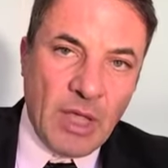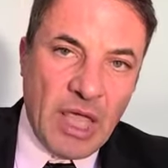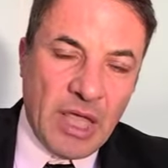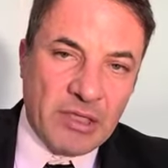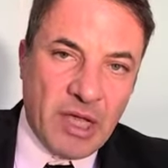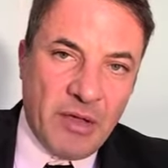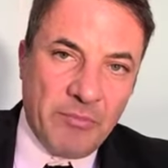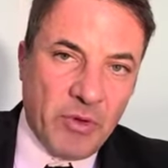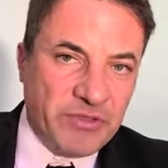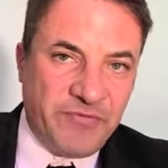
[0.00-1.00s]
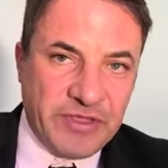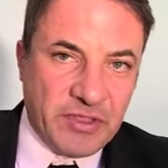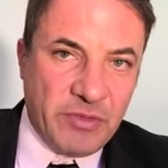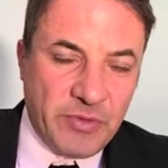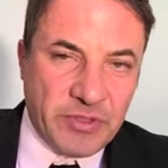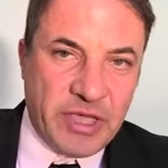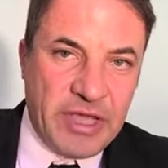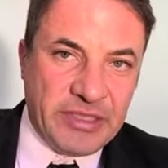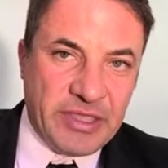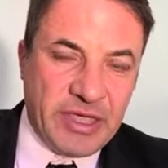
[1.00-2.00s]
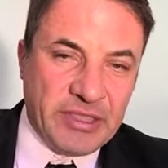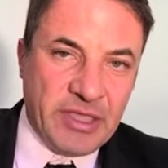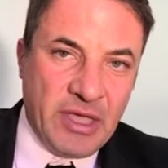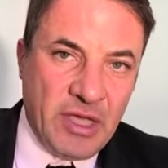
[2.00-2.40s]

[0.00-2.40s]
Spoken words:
And most physical abuse cases